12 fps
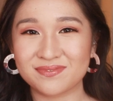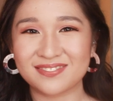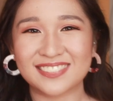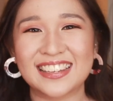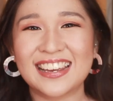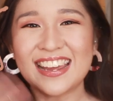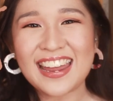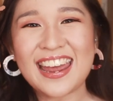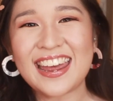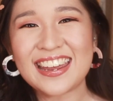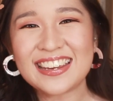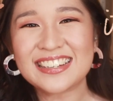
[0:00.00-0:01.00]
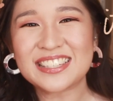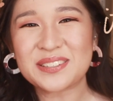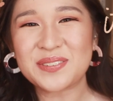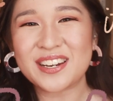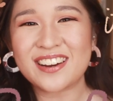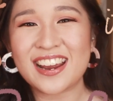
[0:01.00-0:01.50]
Hey,
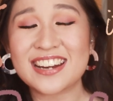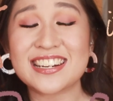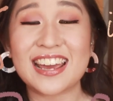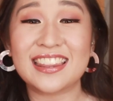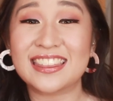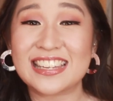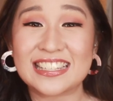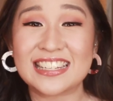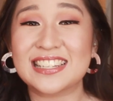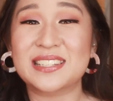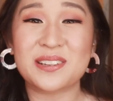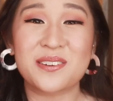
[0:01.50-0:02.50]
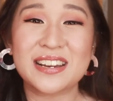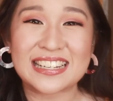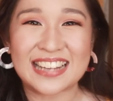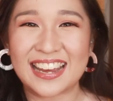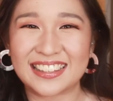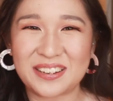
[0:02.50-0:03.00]
it's me, Rach, and this is so
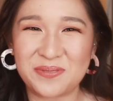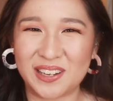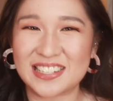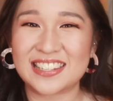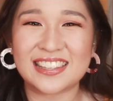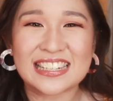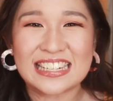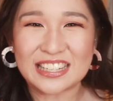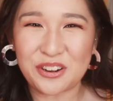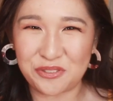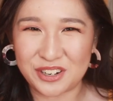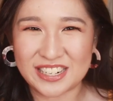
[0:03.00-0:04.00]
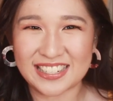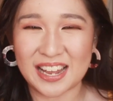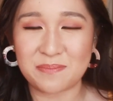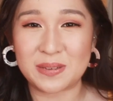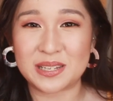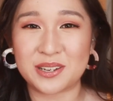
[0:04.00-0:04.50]
exciting because this is the first
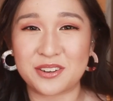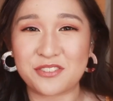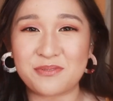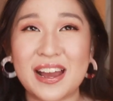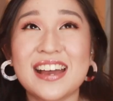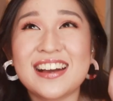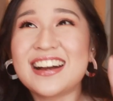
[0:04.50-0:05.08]
episode of my